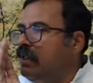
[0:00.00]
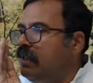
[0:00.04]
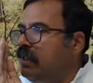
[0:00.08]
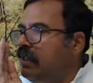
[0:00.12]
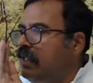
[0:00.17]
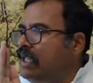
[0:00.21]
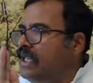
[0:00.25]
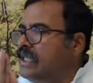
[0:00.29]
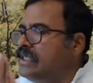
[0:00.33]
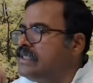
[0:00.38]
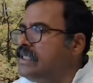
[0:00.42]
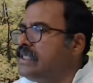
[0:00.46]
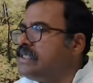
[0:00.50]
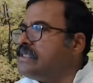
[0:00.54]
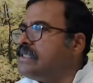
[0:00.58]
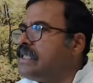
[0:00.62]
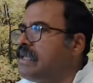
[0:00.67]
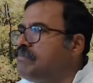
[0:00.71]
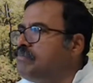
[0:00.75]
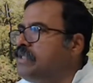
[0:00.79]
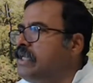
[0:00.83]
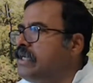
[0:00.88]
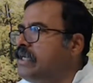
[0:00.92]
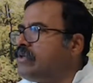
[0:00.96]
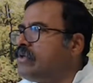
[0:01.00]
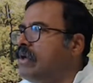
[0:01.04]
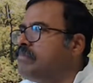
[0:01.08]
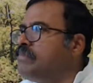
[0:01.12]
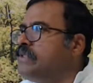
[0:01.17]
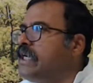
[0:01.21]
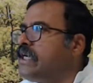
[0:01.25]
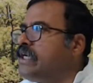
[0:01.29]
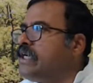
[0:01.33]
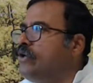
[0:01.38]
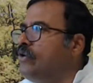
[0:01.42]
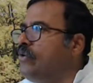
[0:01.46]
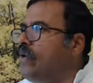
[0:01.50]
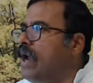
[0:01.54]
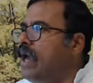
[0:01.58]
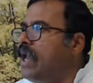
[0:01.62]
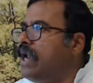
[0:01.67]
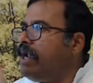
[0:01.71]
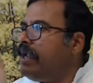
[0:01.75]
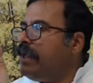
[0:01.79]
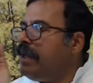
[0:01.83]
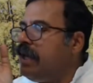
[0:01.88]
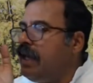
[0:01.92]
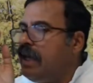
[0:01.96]
Is the subject-object
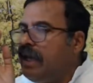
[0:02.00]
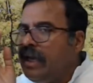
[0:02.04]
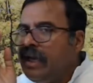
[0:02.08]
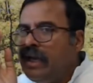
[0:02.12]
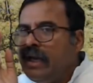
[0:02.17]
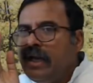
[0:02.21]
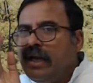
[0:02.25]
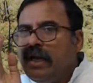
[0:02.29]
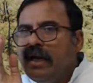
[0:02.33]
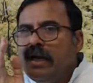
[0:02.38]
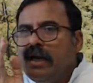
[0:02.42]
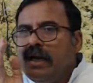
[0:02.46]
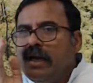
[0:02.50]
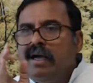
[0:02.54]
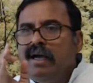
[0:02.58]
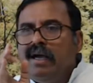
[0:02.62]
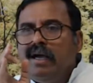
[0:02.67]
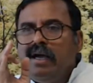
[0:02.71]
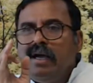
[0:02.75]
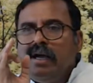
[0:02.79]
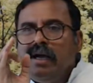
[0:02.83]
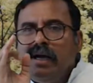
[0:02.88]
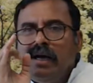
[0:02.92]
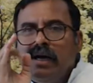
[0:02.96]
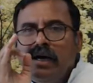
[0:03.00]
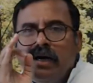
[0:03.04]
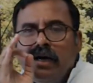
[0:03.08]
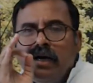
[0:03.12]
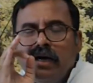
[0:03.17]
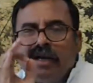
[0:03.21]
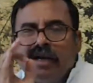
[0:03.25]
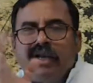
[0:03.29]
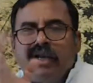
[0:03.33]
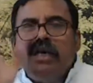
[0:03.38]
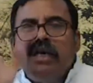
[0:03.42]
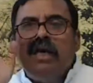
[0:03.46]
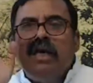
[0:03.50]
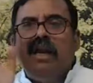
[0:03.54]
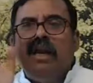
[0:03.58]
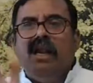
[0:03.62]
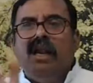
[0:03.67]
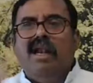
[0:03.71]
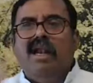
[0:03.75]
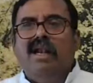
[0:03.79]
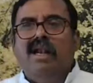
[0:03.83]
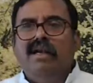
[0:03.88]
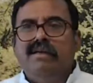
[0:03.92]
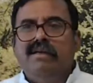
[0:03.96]
duality
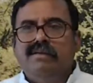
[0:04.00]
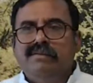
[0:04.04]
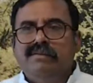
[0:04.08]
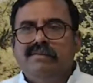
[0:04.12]
real?